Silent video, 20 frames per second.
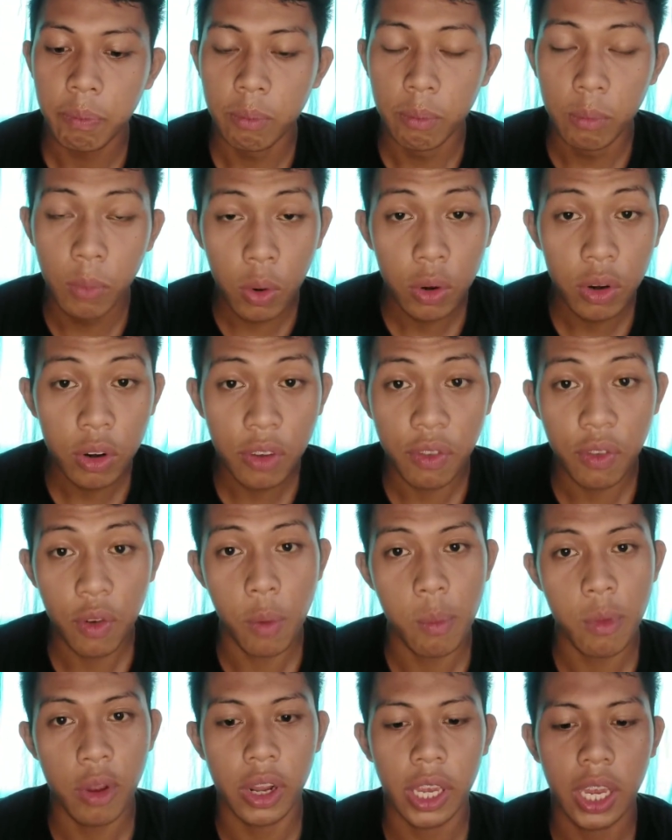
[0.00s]
mode of
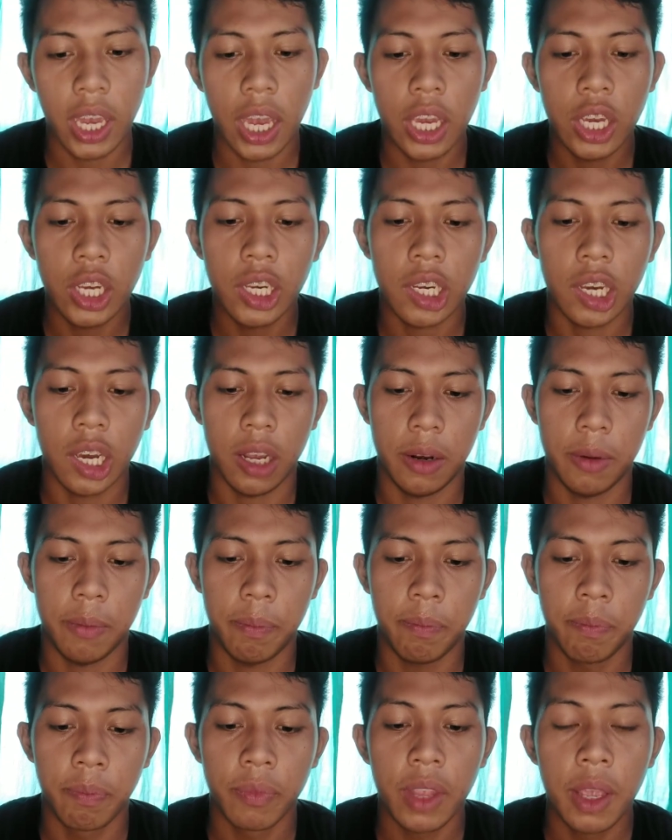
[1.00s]
communication
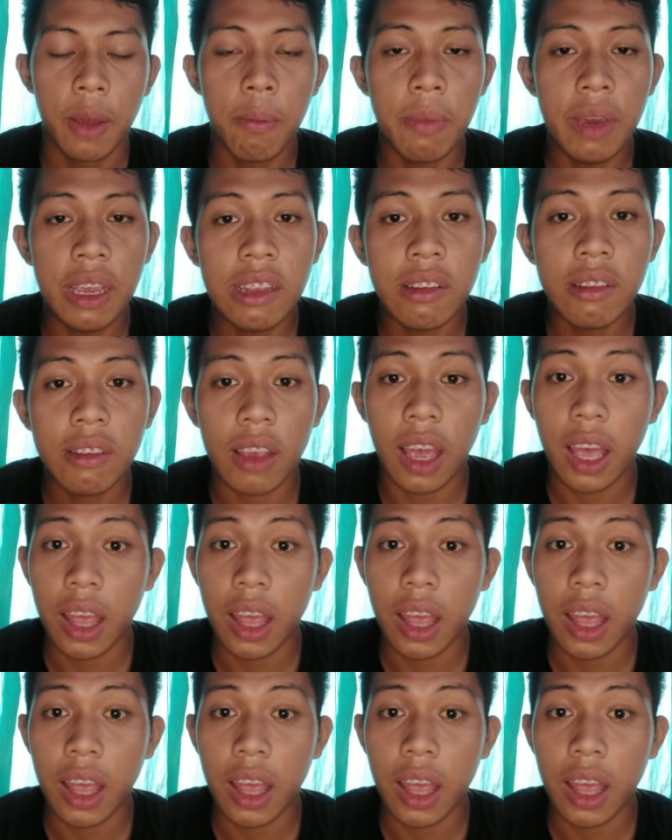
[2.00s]
means